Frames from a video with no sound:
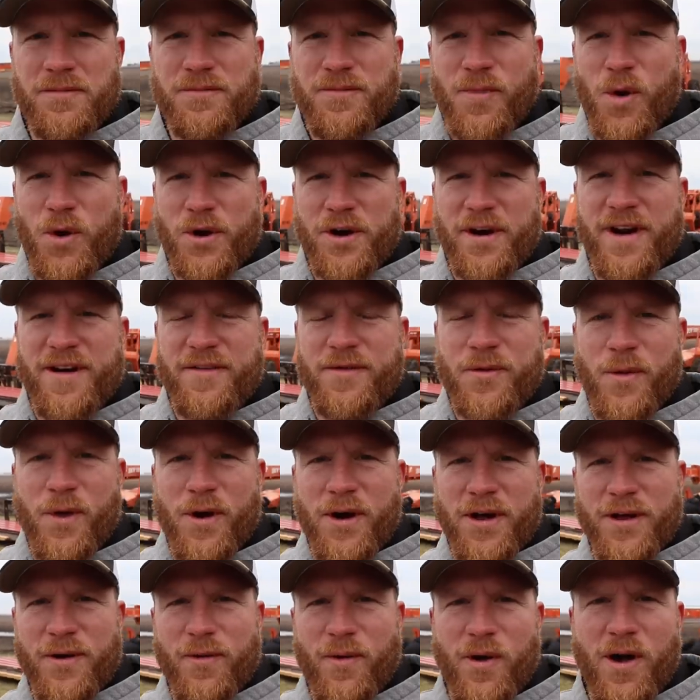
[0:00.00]
Morning
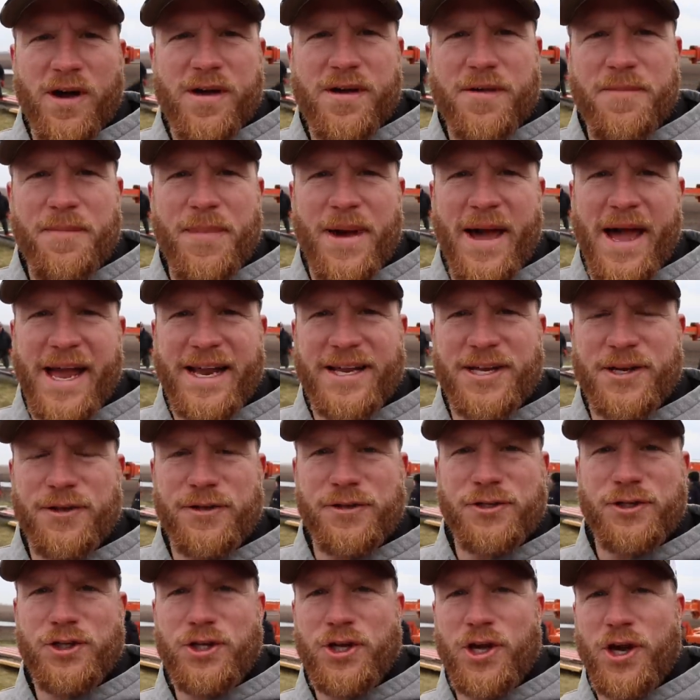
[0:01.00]
everyone, and welcome back to
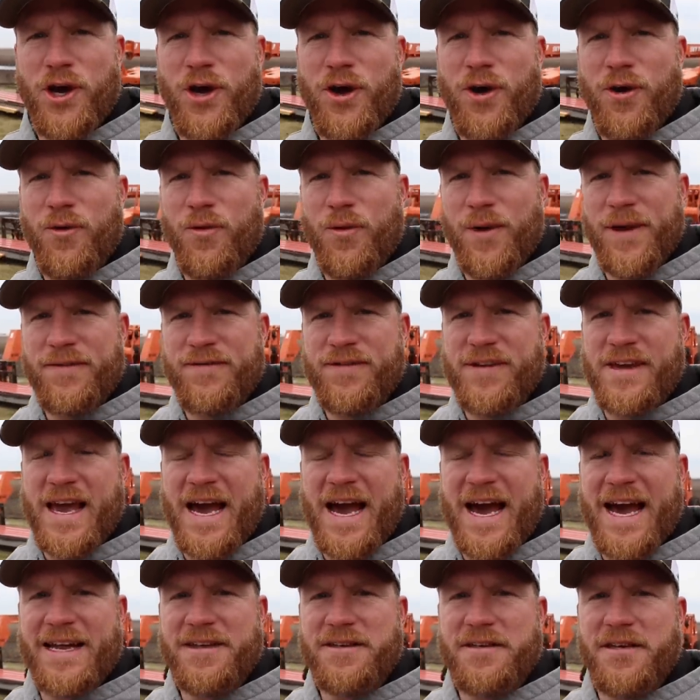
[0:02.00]
the show. We've
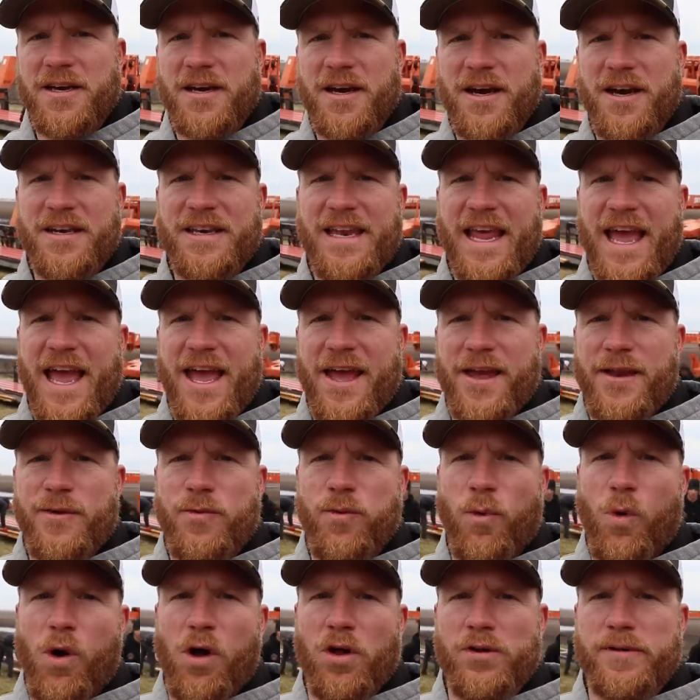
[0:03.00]
got an end
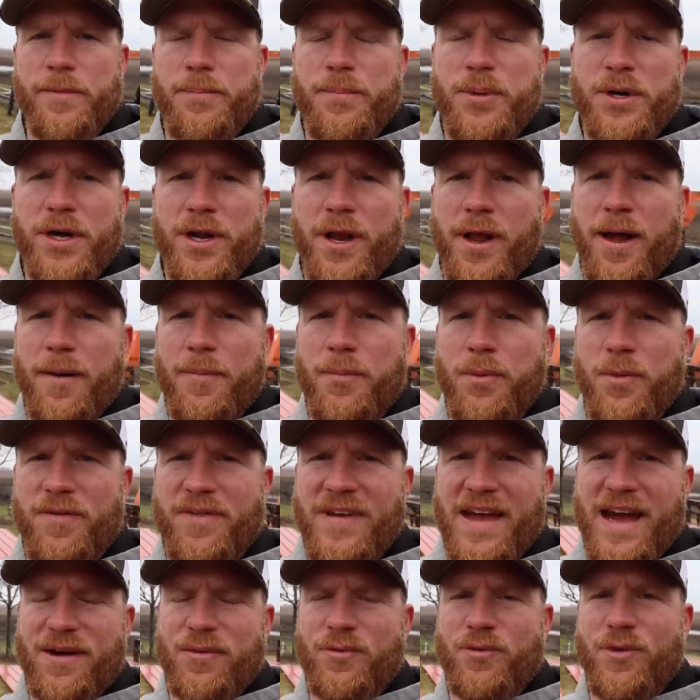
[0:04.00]
wall to put up. We've
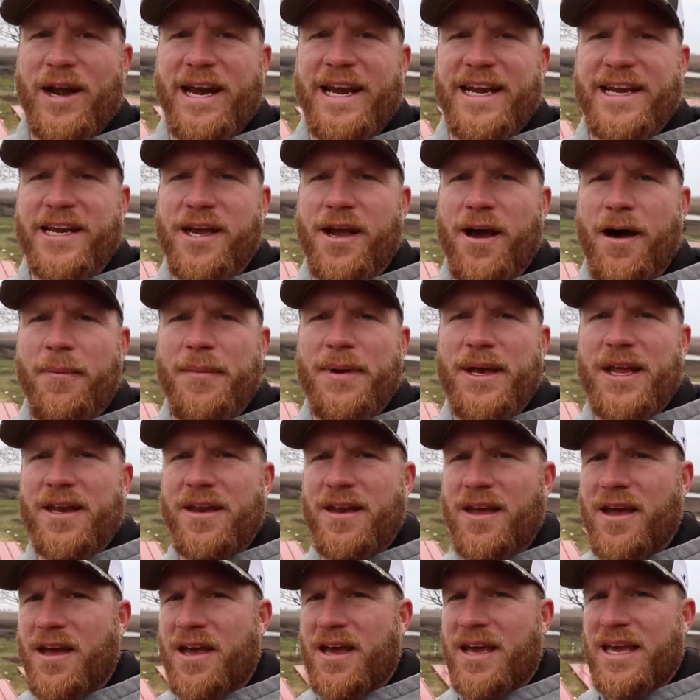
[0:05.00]
got rain
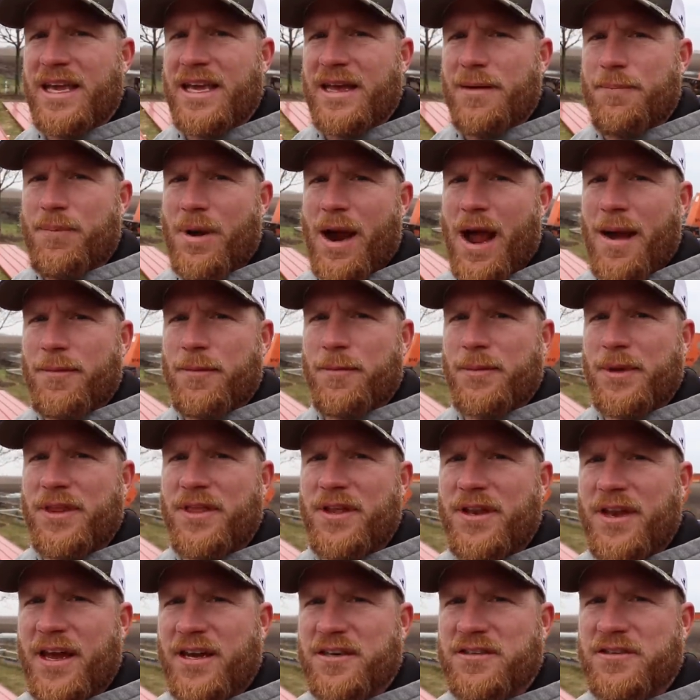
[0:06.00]
coming probably in
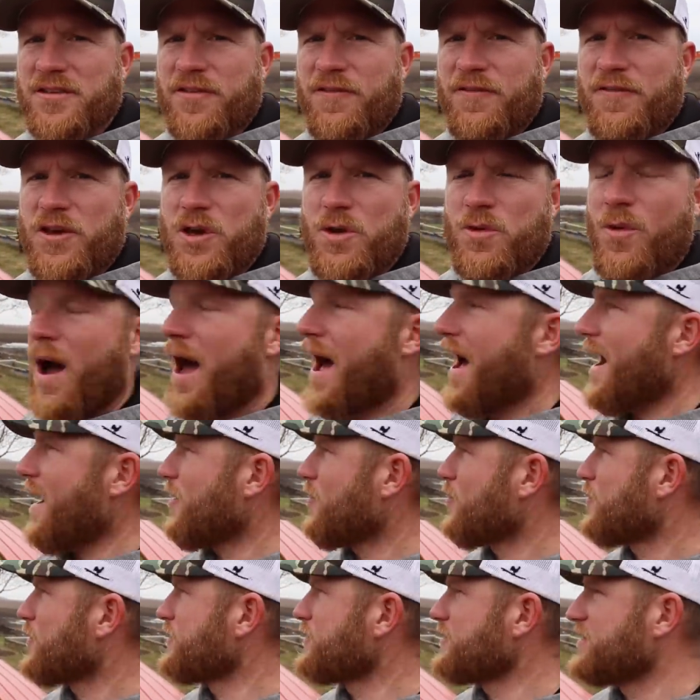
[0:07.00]
the next few
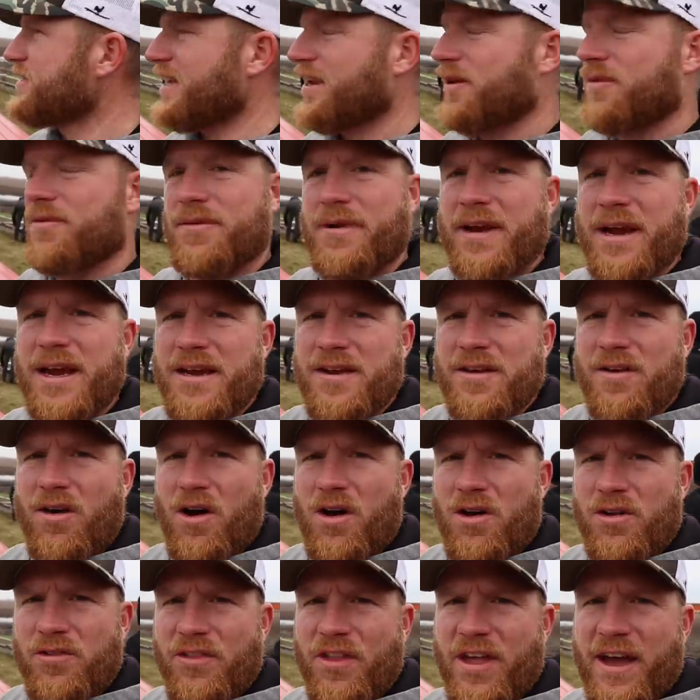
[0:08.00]
hours. It rained
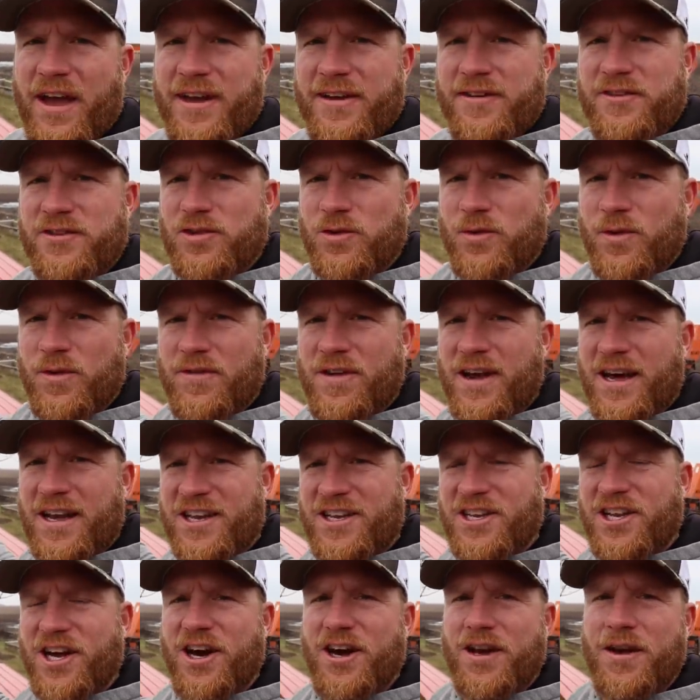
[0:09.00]
all night, so we've got
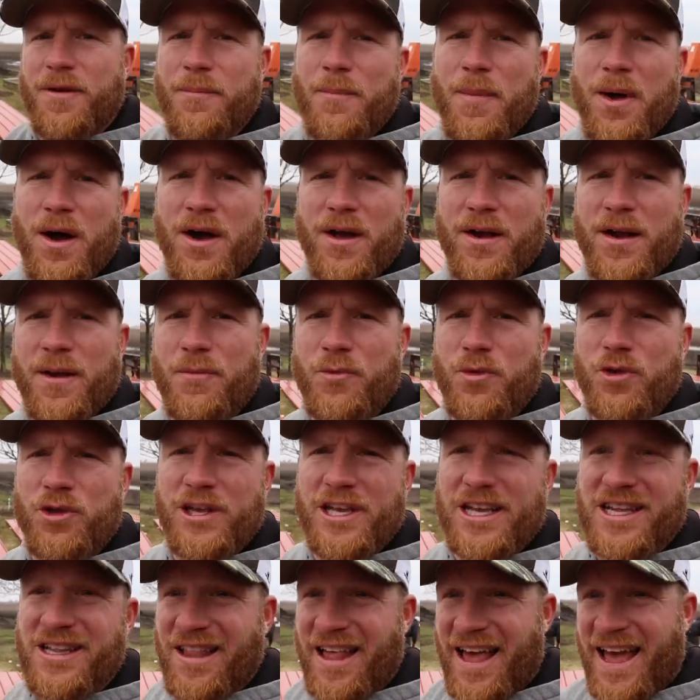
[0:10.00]
a ton of mud. I'm
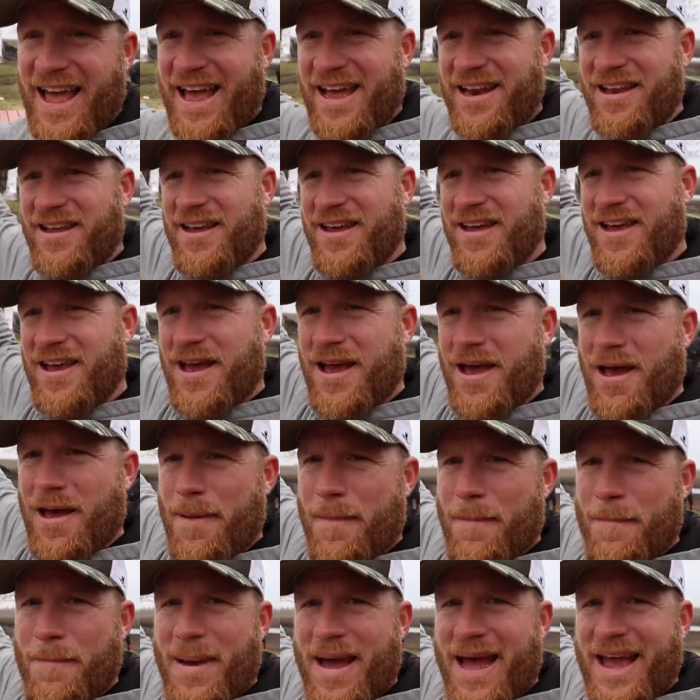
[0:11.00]
really glad
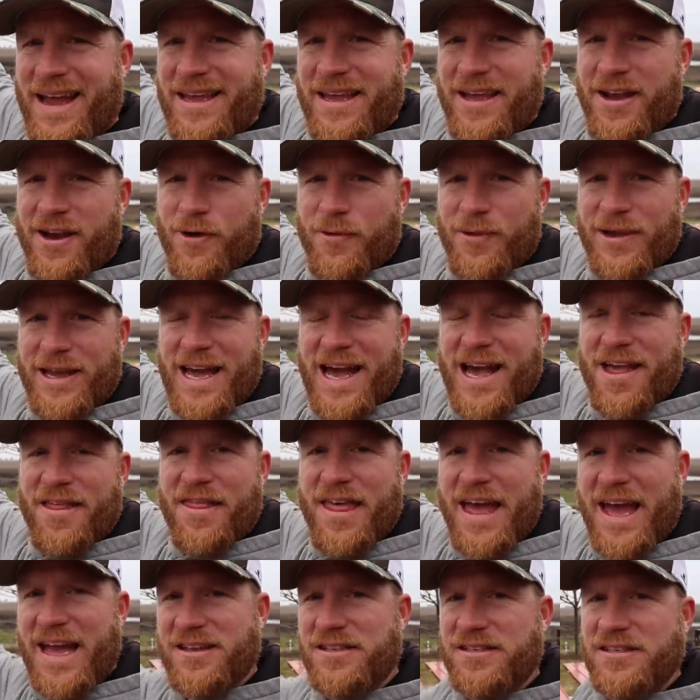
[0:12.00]
back here we got
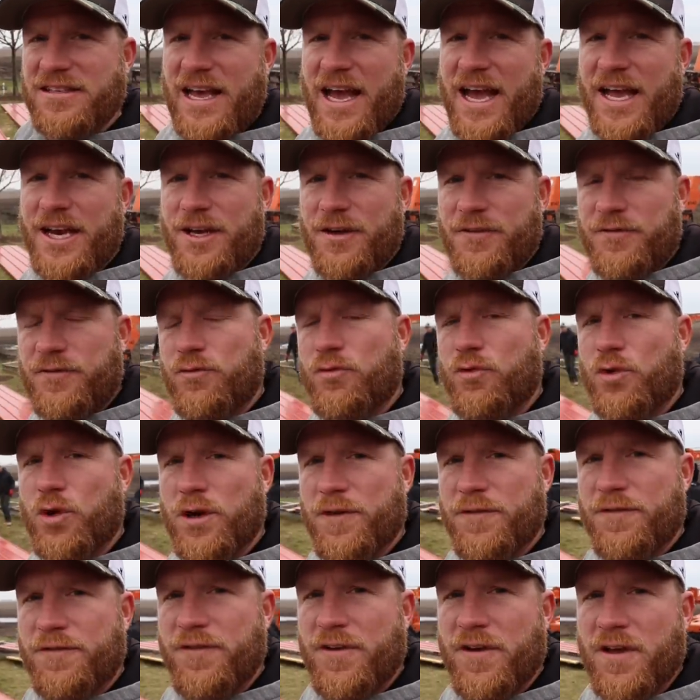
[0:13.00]
that side of
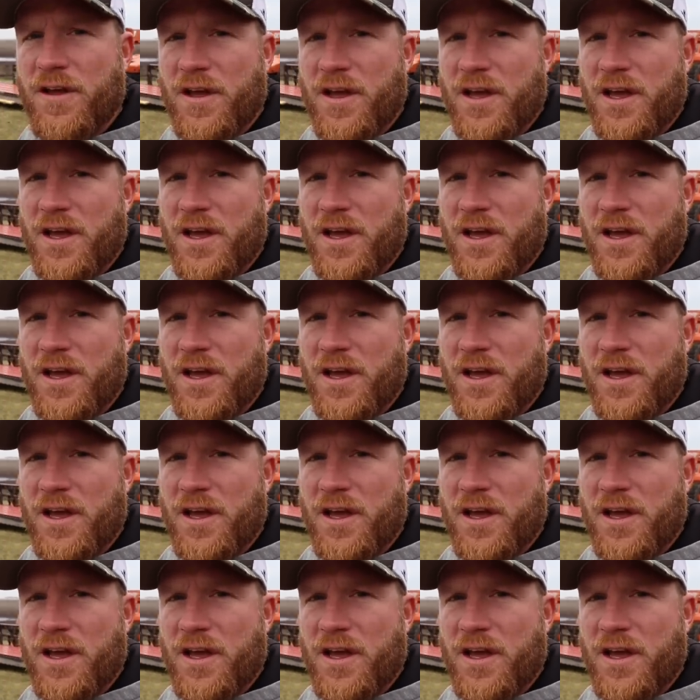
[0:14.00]
roof